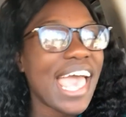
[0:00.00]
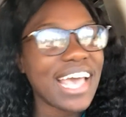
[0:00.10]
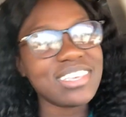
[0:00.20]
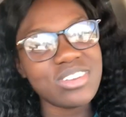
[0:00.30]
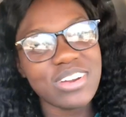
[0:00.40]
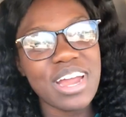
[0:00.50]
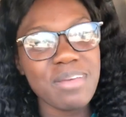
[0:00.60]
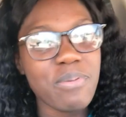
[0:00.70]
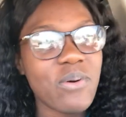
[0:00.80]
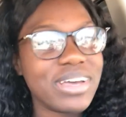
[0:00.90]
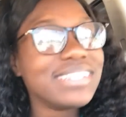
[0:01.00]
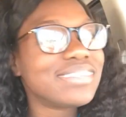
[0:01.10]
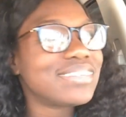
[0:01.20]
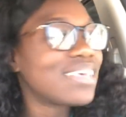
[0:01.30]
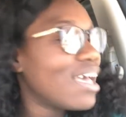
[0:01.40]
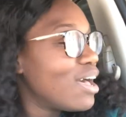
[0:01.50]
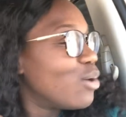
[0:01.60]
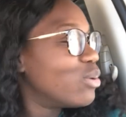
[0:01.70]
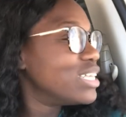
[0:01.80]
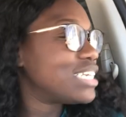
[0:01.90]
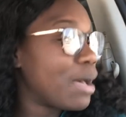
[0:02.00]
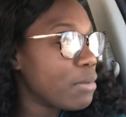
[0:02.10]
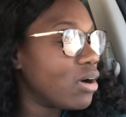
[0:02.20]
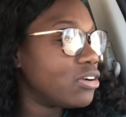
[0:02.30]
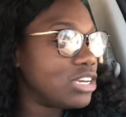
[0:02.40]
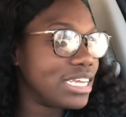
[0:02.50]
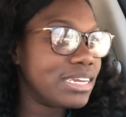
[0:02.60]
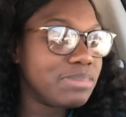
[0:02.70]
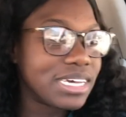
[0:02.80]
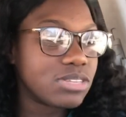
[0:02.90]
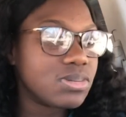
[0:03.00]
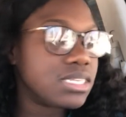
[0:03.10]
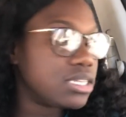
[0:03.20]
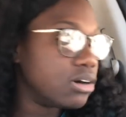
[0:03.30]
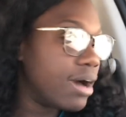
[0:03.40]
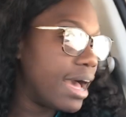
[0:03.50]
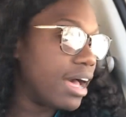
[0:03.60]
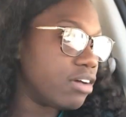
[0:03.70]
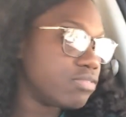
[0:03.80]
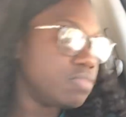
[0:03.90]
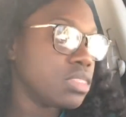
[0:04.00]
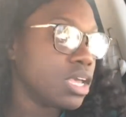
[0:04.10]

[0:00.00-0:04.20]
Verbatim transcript: extra credit points which i'm gonna need because we still have